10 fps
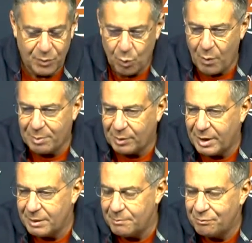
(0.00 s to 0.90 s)
when we
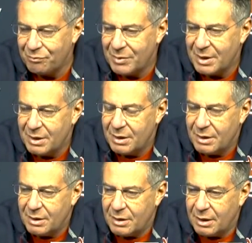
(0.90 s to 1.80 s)
played them
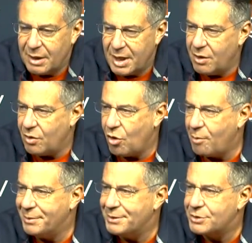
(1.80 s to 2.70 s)
here at
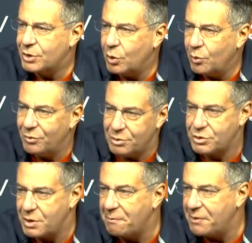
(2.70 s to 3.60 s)
Auburn. So there's
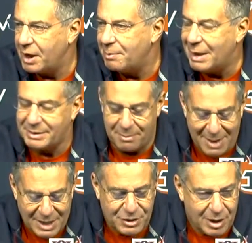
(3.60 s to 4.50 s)
something about the
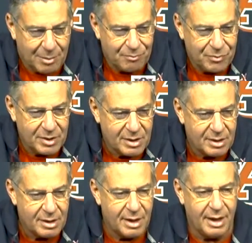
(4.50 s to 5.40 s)
matchup
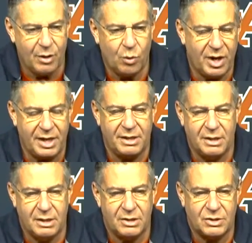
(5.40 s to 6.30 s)
and the way
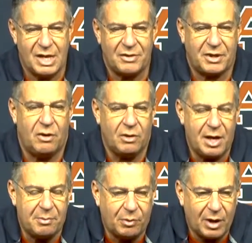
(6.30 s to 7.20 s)
South
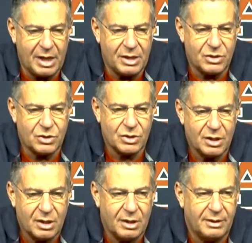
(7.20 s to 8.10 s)
Carolina plays
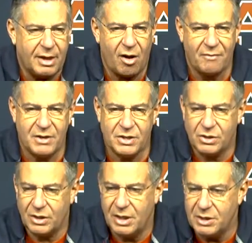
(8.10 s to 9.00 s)
that
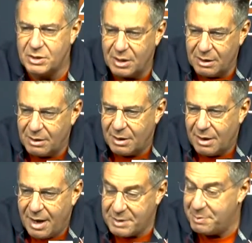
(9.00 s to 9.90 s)
obviously
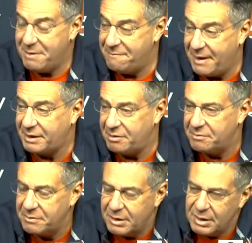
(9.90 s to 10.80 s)
has been effective.